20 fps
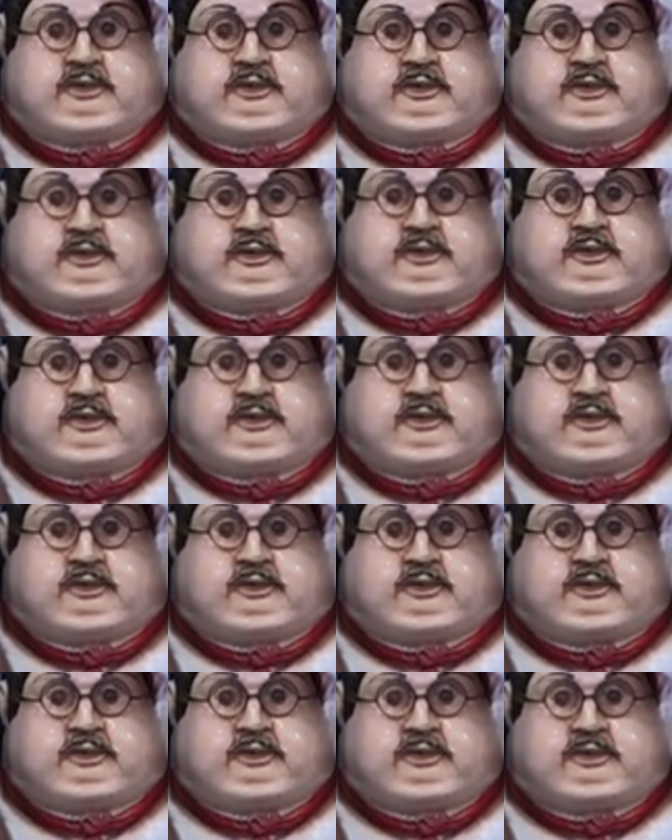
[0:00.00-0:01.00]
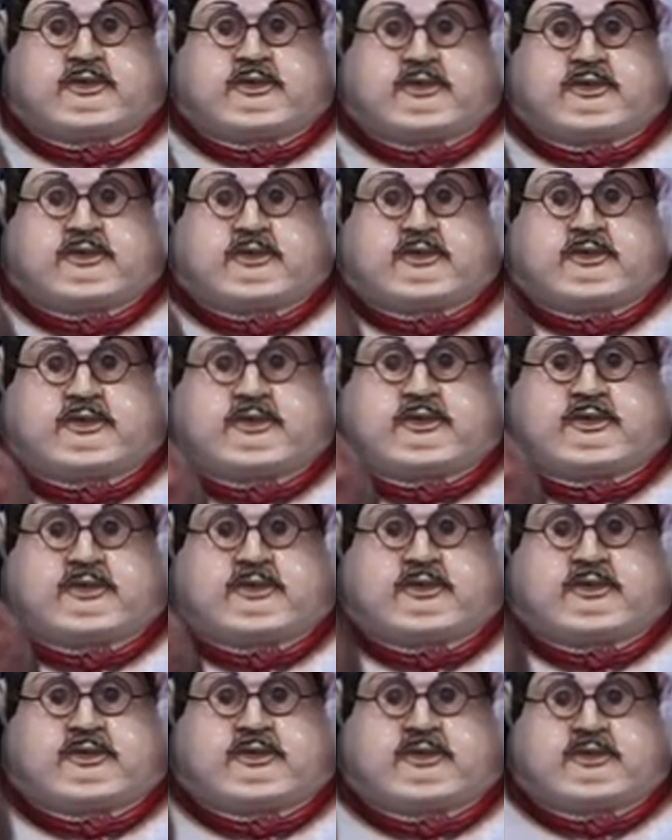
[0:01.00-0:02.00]

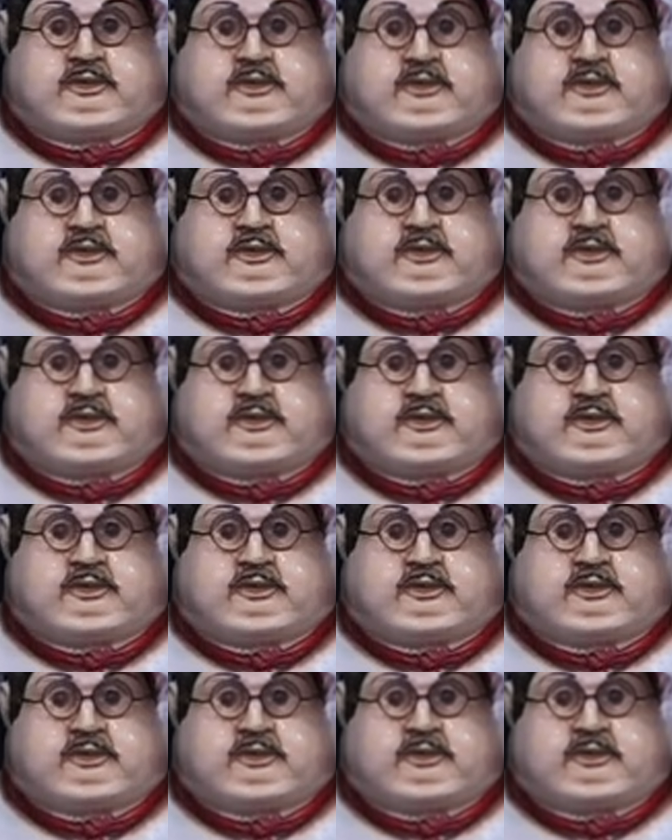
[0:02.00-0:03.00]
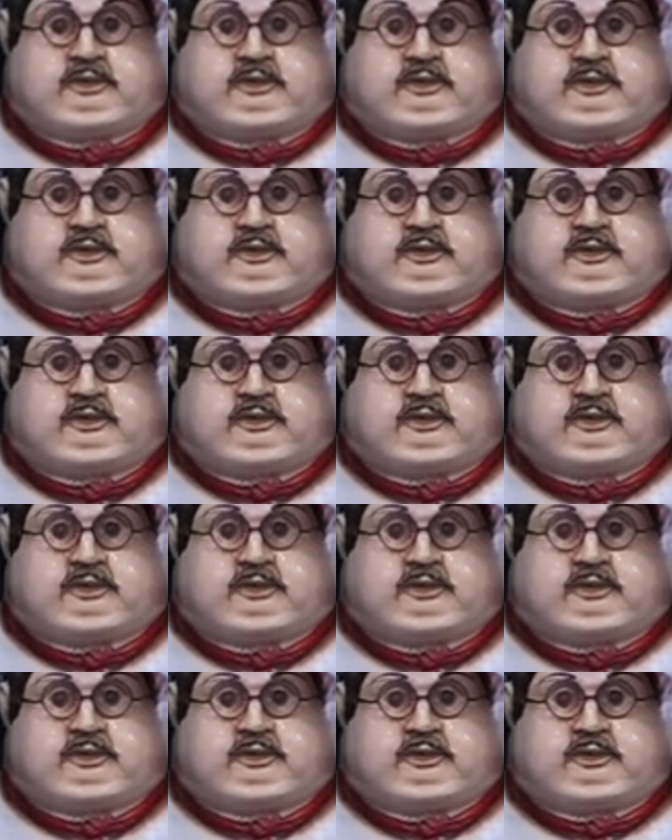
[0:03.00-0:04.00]

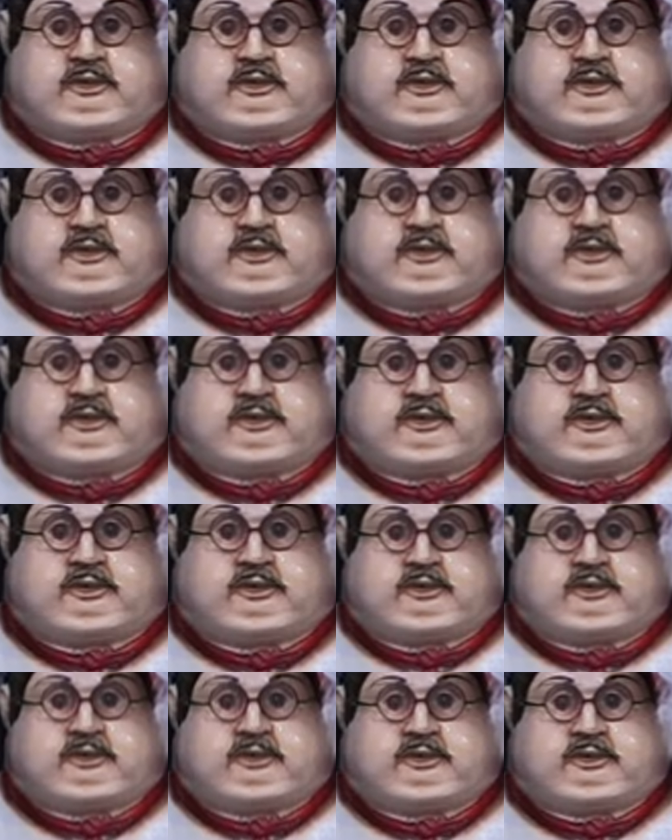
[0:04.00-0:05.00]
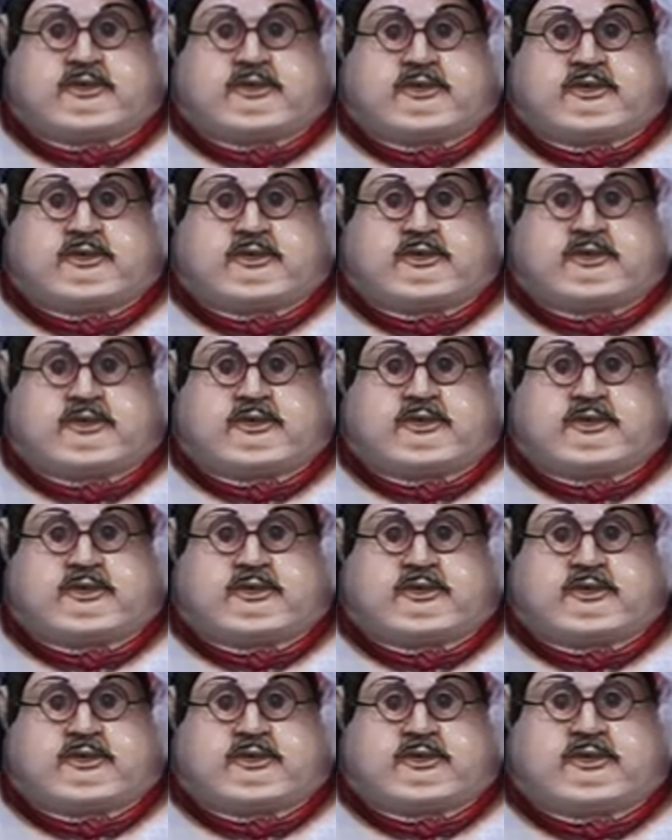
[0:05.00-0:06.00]

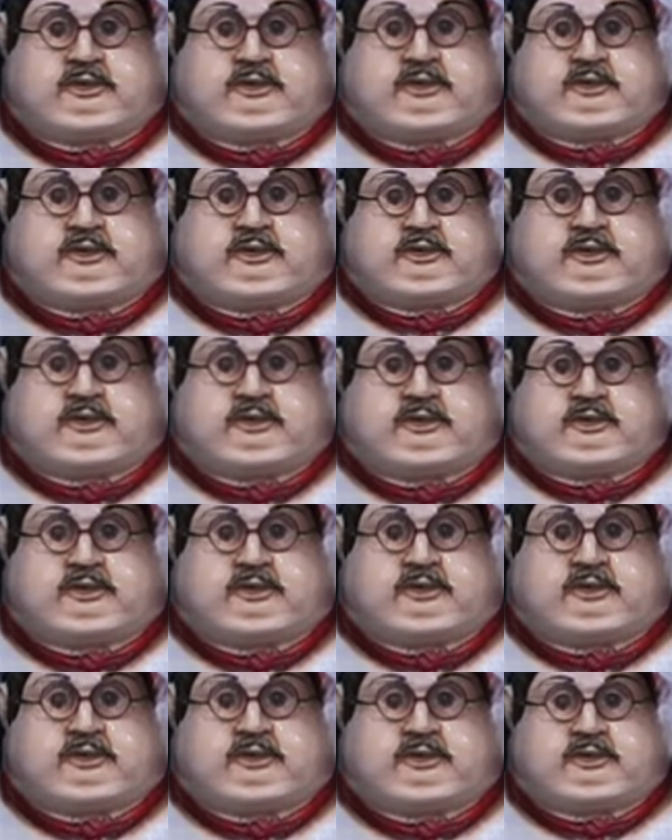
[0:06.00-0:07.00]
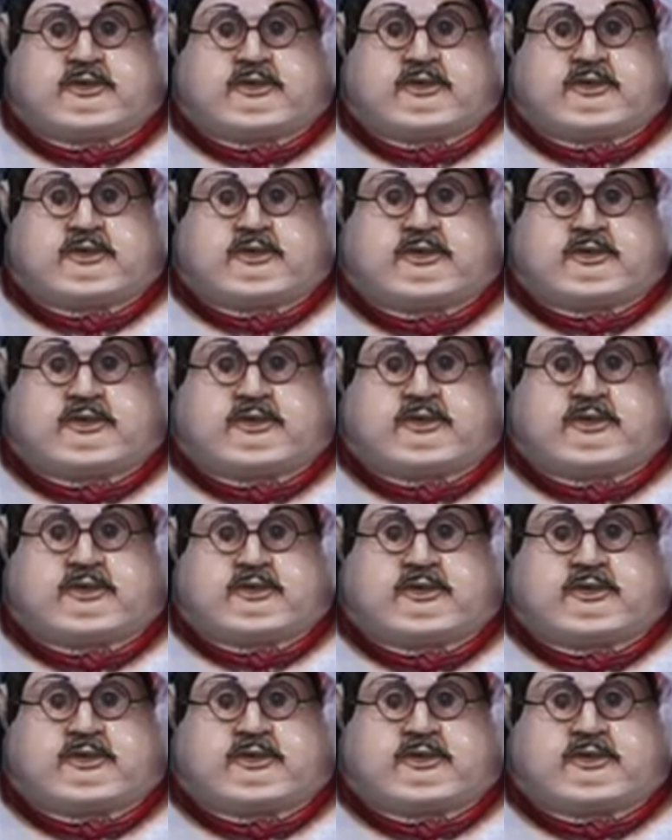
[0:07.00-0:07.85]
(silent)